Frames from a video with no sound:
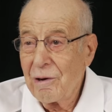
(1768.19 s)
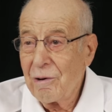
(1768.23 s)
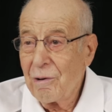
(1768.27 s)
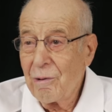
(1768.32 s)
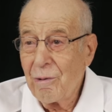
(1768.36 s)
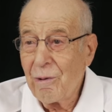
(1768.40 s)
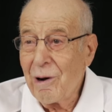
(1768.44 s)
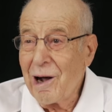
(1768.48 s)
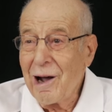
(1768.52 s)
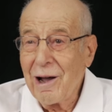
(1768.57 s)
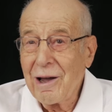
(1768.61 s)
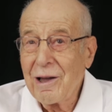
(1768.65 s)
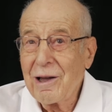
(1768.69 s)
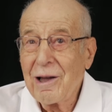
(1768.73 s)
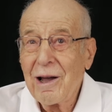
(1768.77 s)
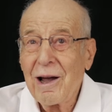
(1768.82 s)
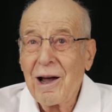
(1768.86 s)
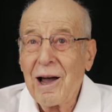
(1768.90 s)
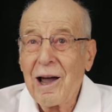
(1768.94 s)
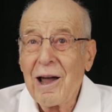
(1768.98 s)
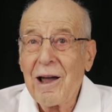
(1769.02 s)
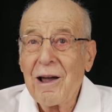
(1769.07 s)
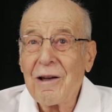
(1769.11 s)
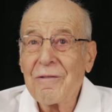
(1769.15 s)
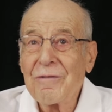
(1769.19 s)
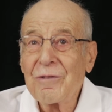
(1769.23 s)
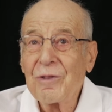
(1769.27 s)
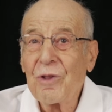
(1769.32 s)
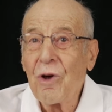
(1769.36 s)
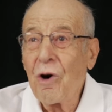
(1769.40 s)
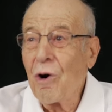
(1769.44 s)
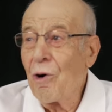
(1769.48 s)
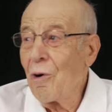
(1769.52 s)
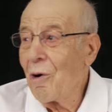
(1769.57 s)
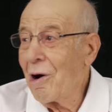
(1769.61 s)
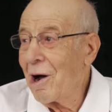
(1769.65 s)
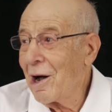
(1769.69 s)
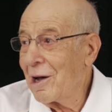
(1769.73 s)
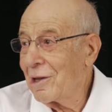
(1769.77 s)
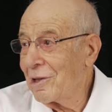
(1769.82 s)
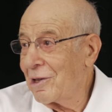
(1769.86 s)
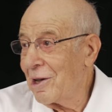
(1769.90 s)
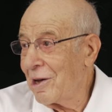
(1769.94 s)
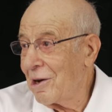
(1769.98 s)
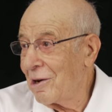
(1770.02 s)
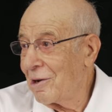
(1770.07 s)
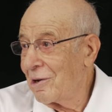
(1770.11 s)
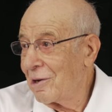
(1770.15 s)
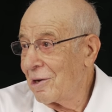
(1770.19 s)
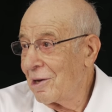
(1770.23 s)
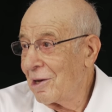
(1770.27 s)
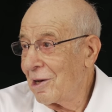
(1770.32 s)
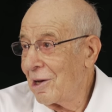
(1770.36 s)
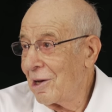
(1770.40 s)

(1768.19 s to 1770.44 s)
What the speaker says: Why? I have no idea.